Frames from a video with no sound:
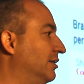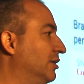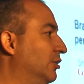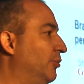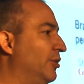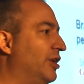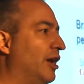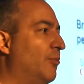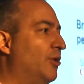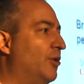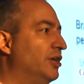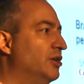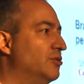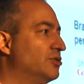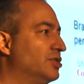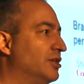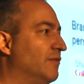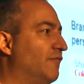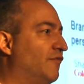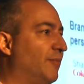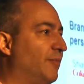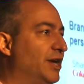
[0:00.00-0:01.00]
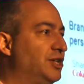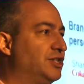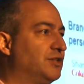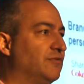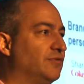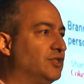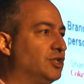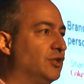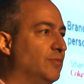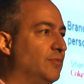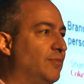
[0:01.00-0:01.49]
We don't want to use the information
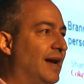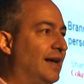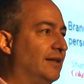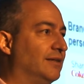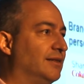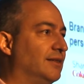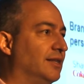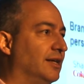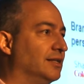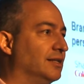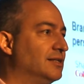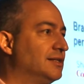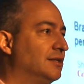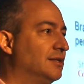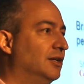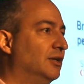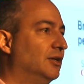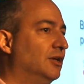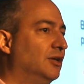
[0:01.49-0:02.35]
to do bad things.